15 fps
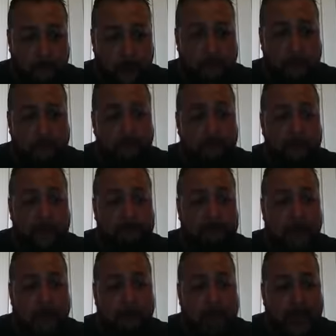right
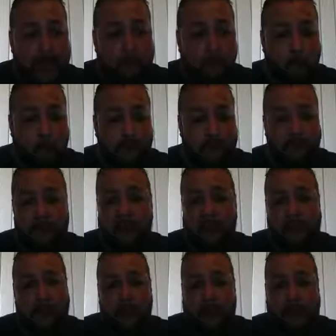it's not by your works that you
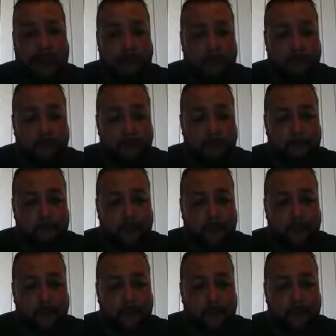get to go to heaven